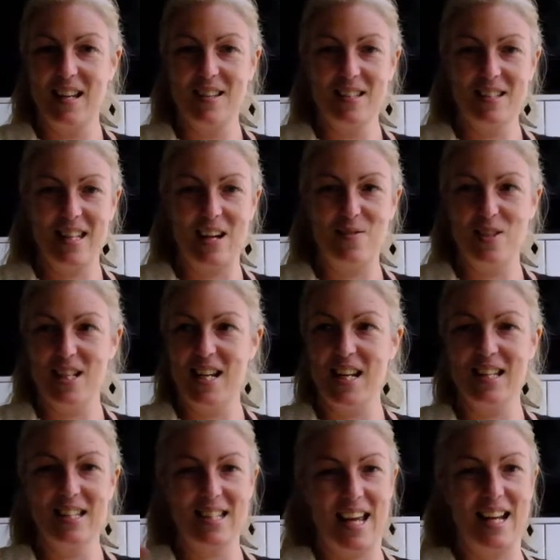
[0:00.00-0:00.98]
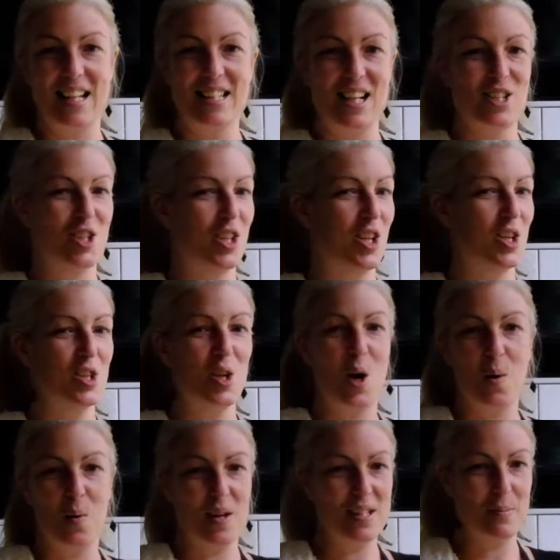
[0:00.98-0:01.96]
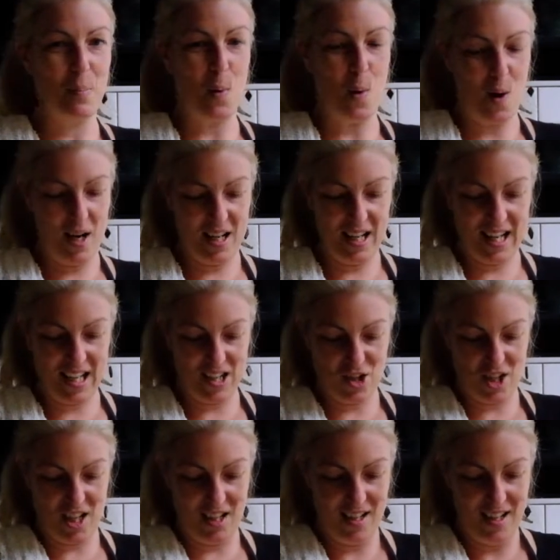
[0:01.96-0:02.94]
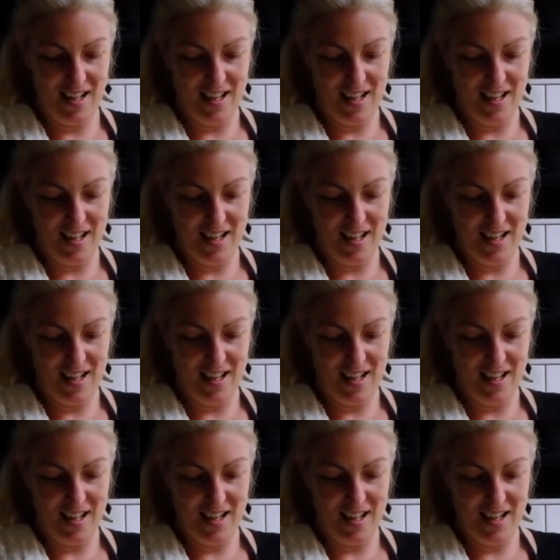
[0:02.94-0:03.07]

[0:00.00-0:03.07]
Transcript: Safety and sanitation is always important in the kitchen.